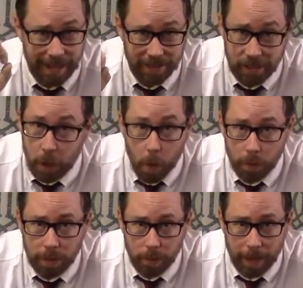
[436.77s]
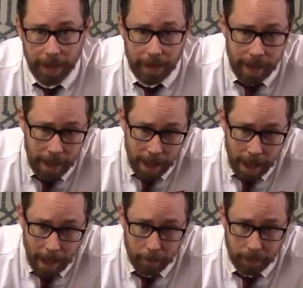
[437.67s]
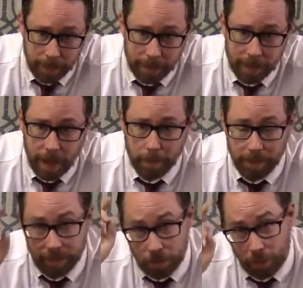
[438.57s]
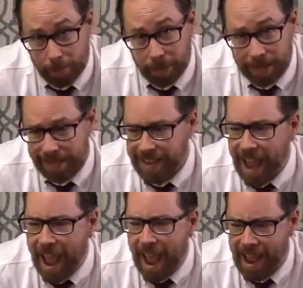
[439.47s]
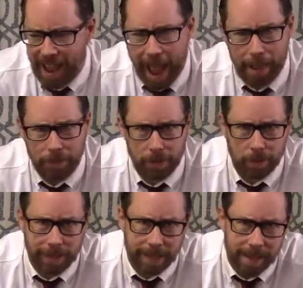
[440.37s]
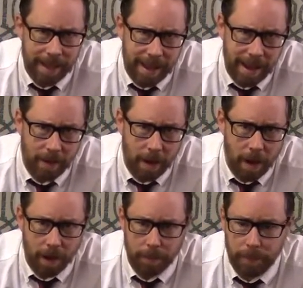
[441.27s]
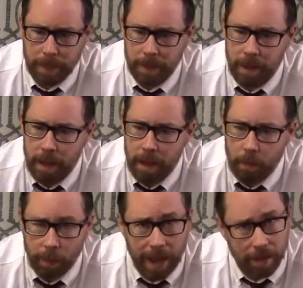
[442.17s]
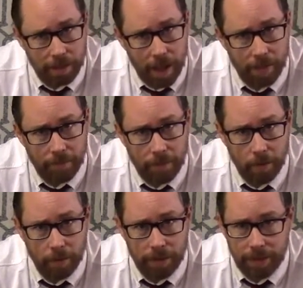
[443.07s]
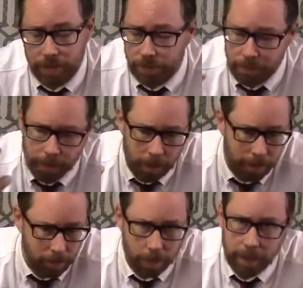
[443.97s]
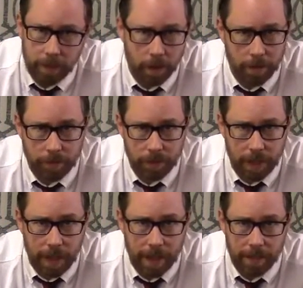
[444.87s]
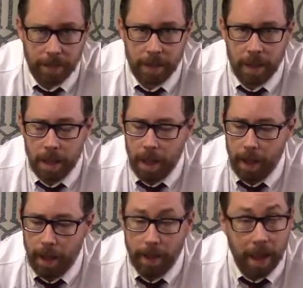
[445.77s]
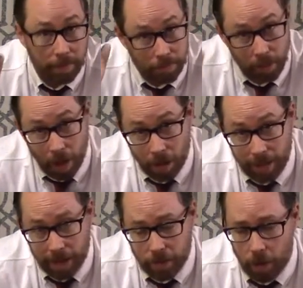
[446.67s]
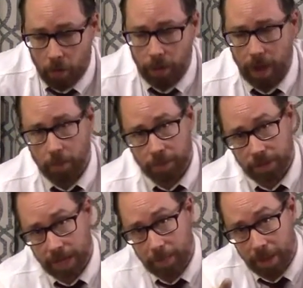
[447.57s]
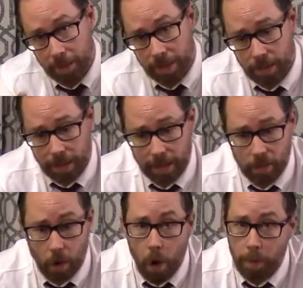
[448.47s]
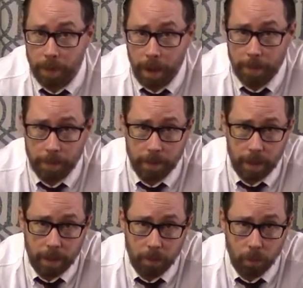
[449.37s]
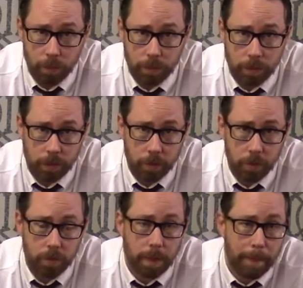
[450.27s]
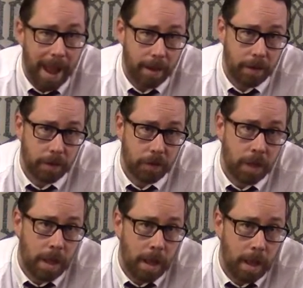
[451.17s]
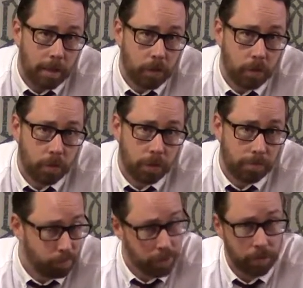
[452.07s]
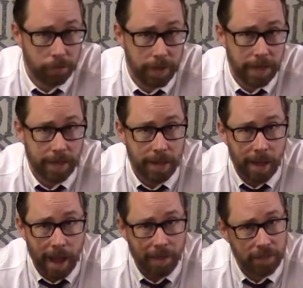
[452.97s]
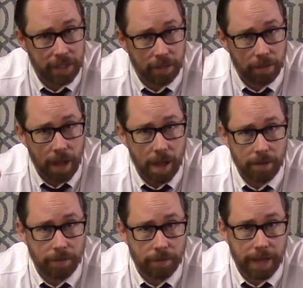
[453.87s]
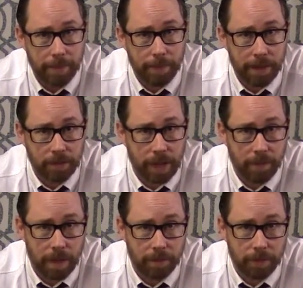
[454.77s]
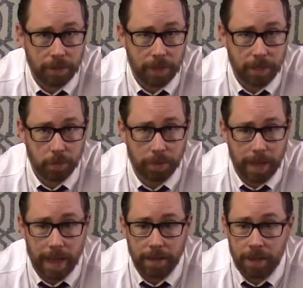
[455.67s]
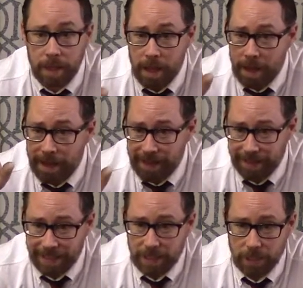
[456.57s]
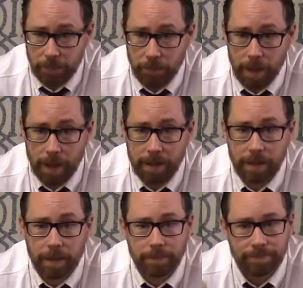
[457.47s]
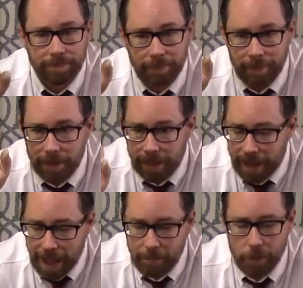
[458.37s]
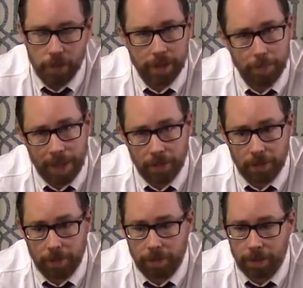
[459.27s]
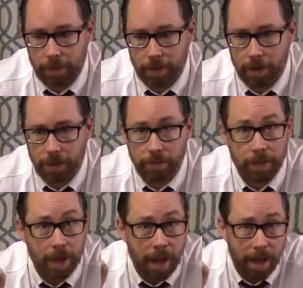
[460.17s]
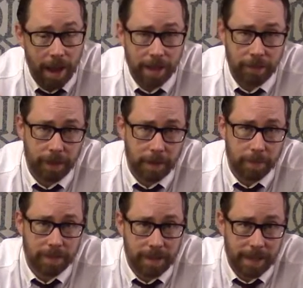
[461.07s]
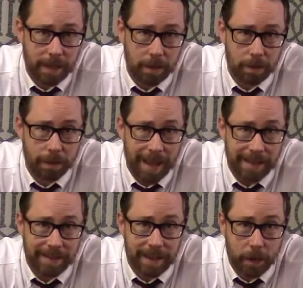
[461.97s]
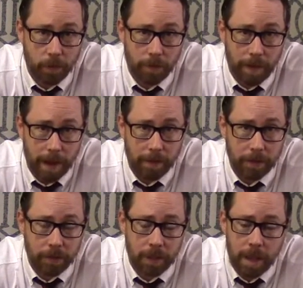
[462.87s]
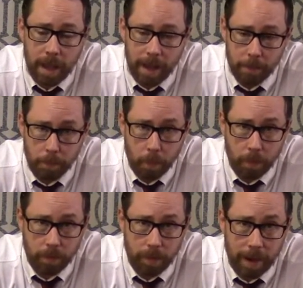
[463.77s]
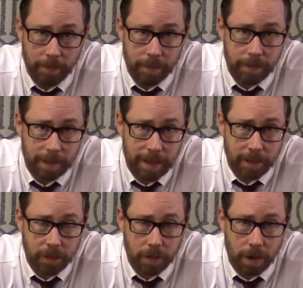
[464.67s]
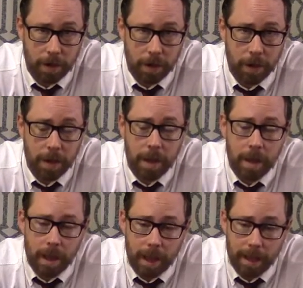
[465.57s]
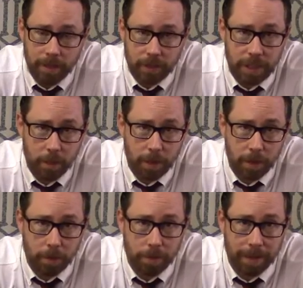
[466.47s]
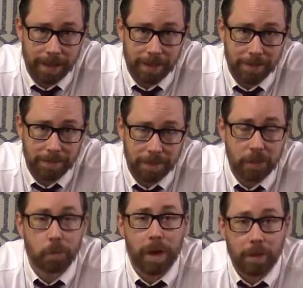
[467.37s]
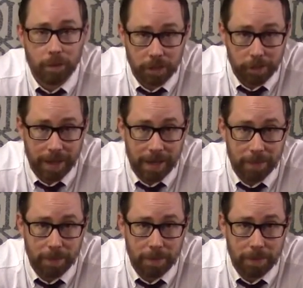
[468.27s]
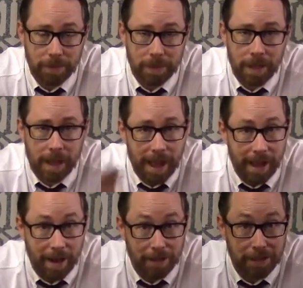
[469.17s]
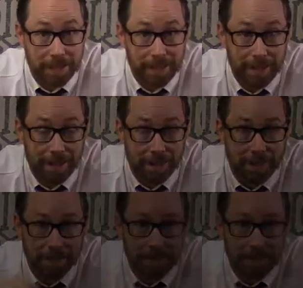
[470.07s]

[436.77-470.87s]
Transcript: That's the only way I'm going to get a copy of this. Would I play it again? Absolutely. In a heartbeat. We had a lot of fun with this, learning curve aside. And on that note, I would say maybe they could open up the rules to the backers to proofread. I've seen a lot of campaigns have a lot of success with that. This is fun after you get past the learning curve. Highly recommend taking a look at NecroVirus and Boardcraft Kickstarter and see what you think. This is Brandon with Spaghetti and Meeples, and I'll see you later.